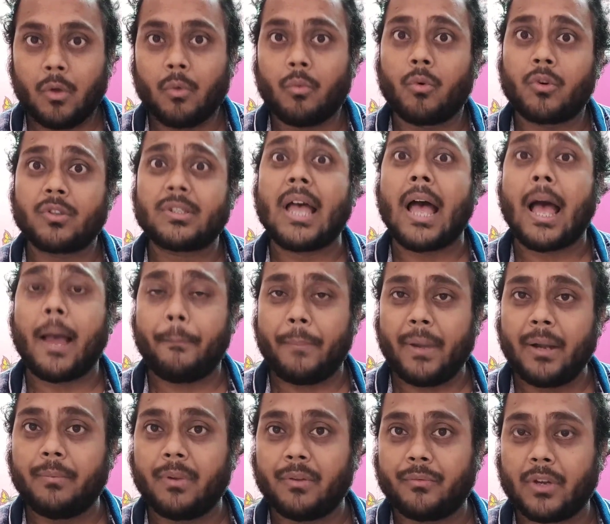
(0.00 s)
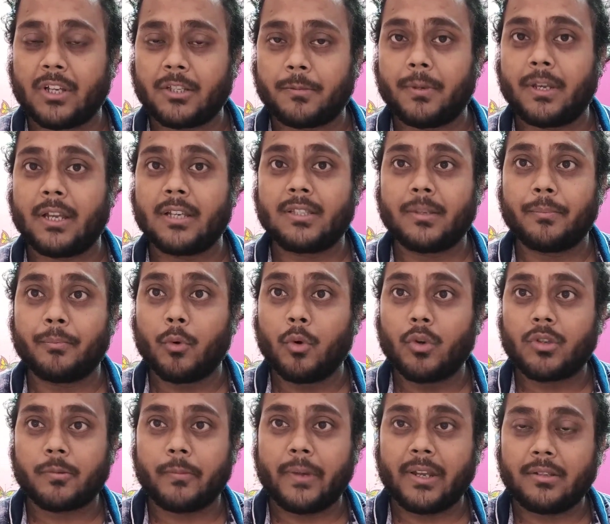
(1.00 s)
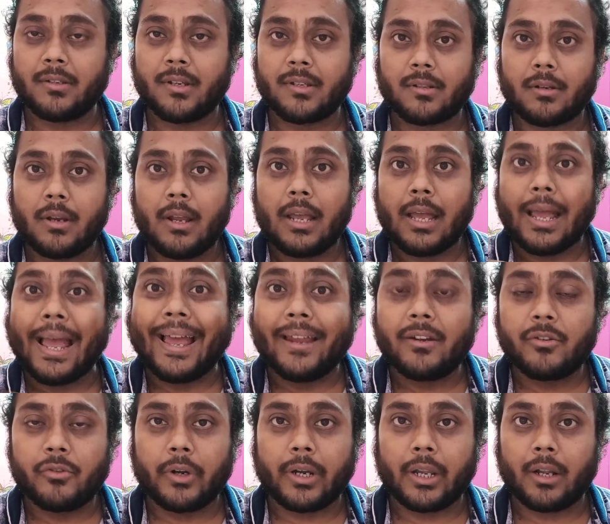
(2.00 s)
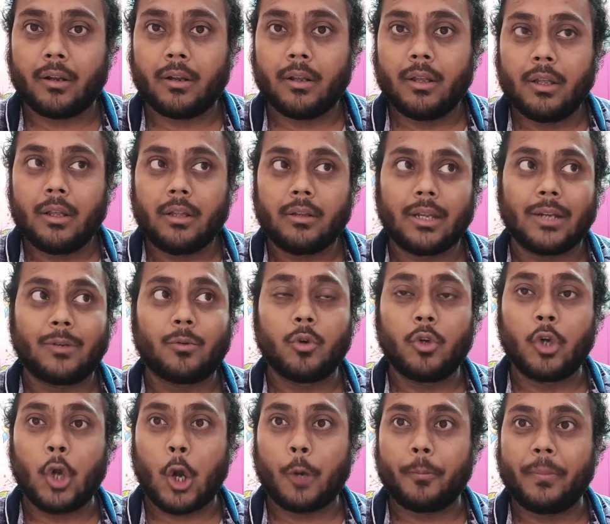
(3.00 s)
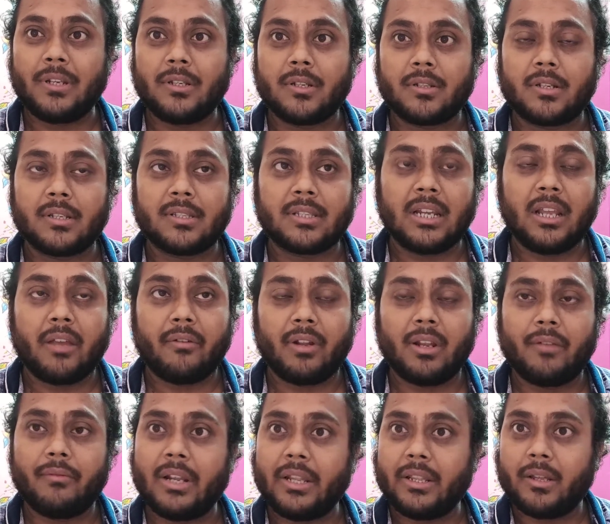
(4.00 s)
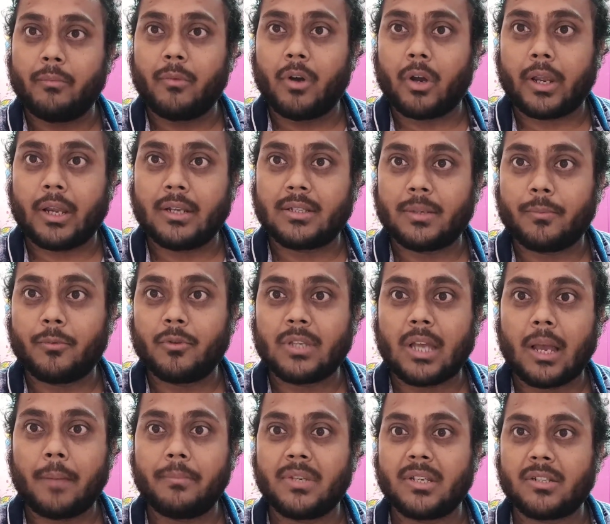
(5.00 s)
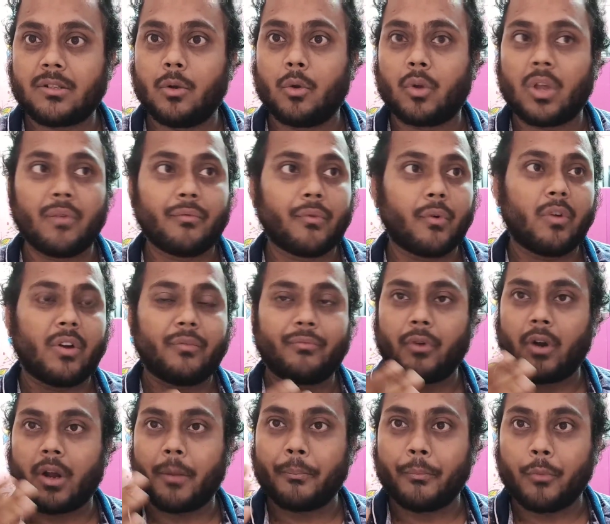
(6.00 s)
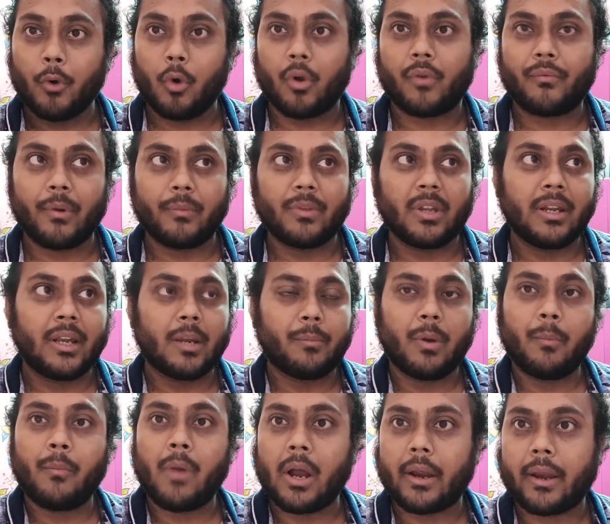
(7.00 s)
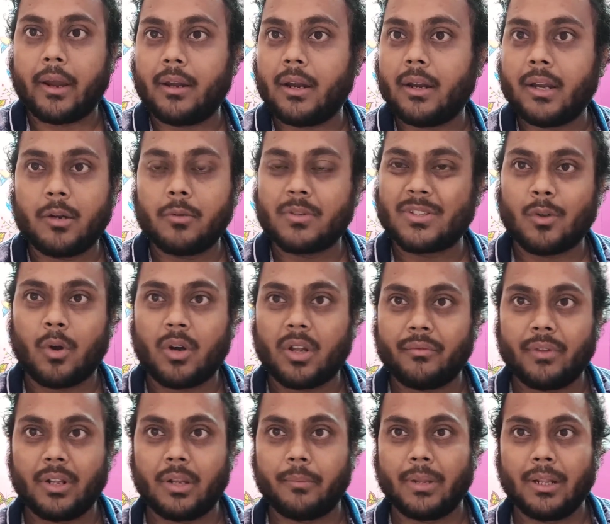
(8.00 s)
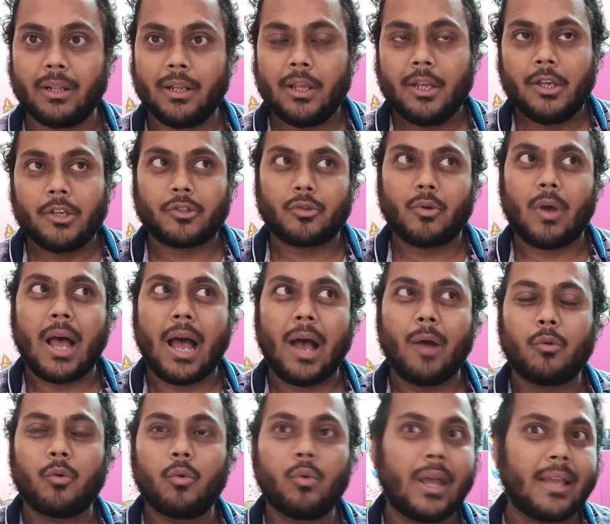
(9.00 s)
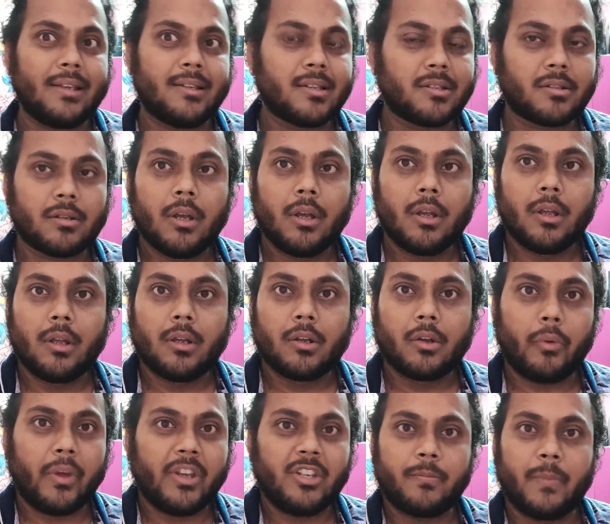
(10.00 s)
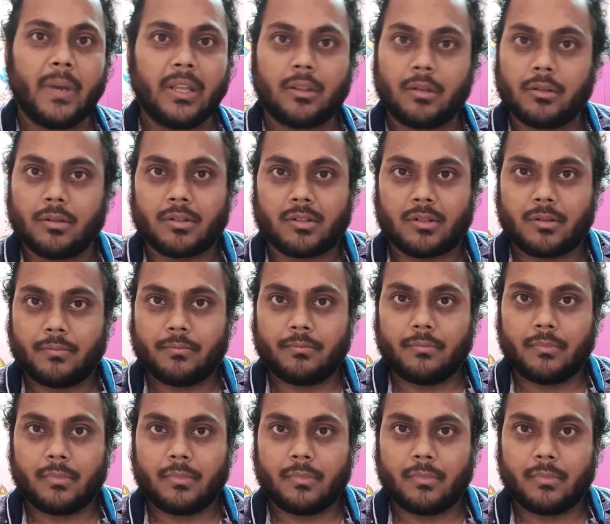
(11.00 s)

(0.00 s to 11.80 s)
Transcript: What has happened before is because the books were just handwritten, that could not be just easily available in the market. Suppose I'm just looking forward for a book from the nearby market and it was not available. So how could I just quench my thirst